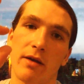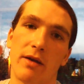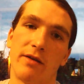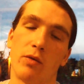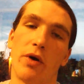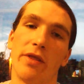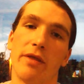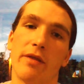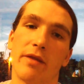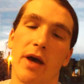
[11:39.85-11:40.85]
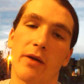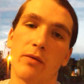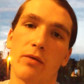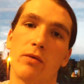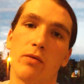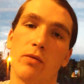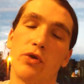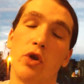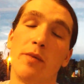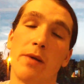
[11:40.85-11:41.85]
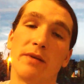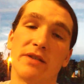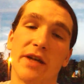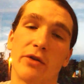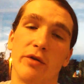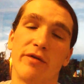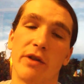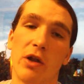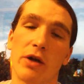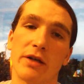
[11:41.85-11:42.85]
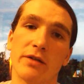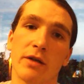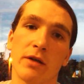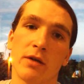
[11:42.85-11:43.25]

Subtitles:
is the one that you'll be able to stick to for the longest,